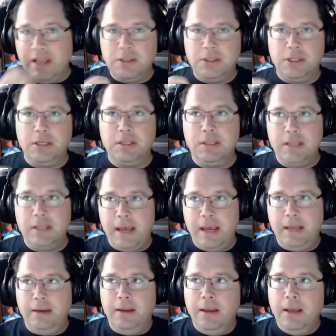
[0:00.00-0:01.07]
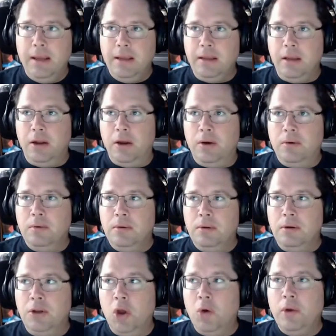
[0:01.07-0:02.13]
It's just that
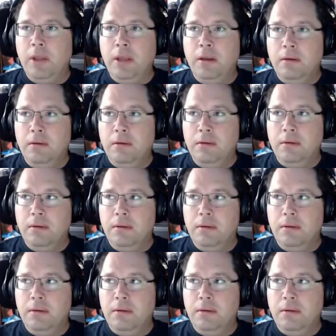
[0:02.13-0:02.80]
knowing